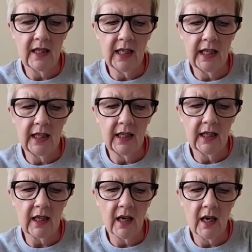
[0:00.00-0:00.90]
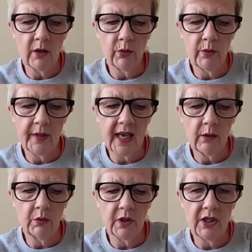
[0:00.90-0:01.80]
think I would be
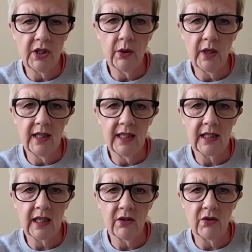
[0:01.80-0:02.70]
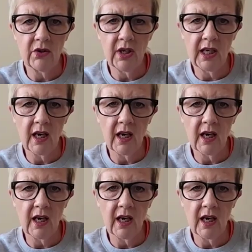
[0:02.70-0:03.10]
able to do it in this country.